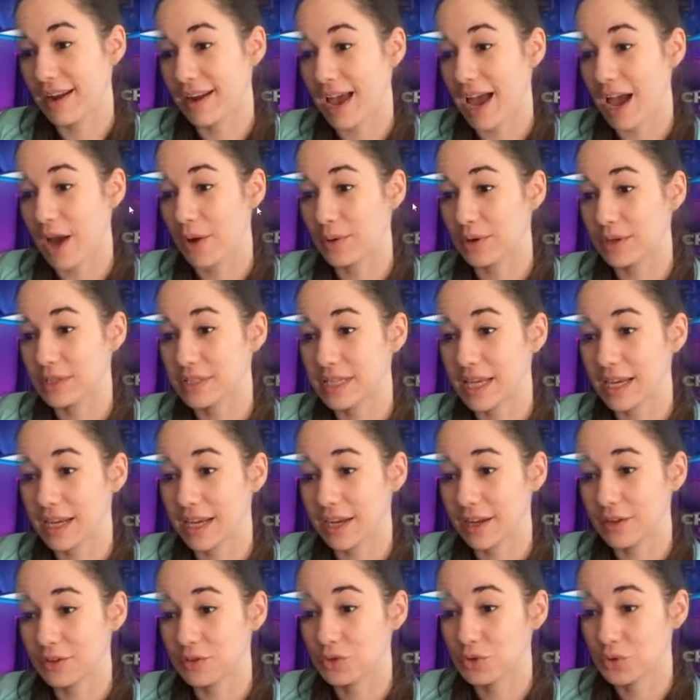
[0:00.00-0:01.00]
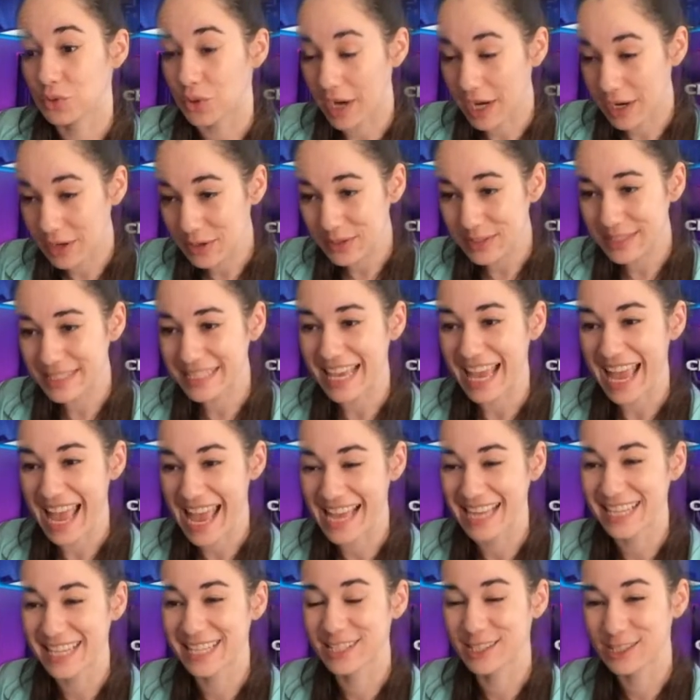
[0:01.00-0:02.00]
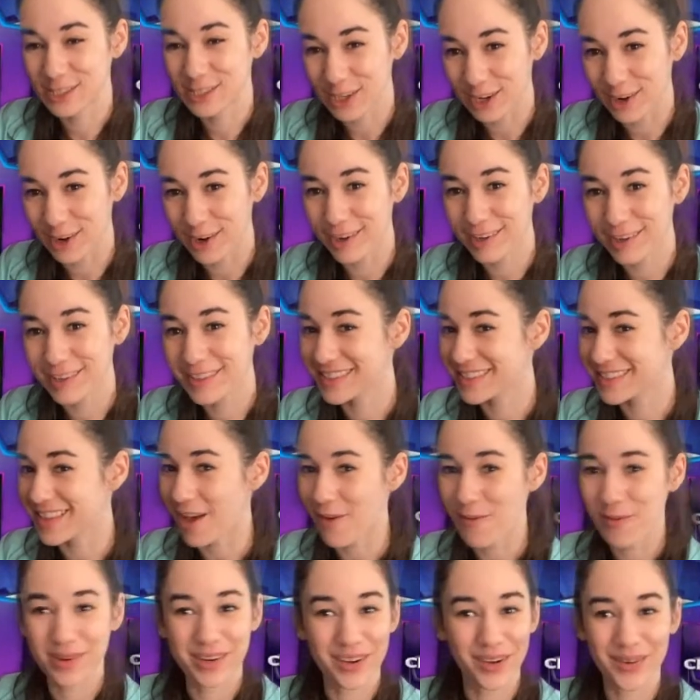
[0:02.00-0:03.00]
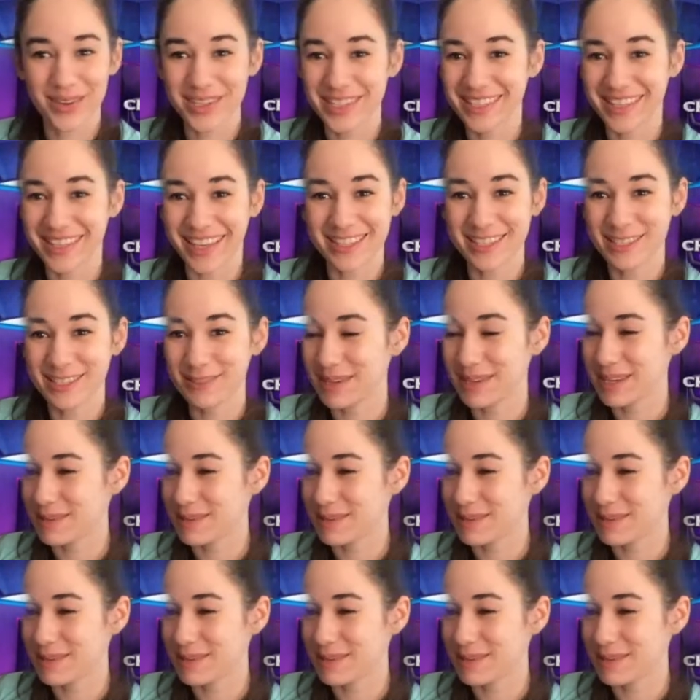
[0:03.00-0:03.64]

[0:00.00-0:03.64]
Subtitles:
our trails and turns. That one always gets me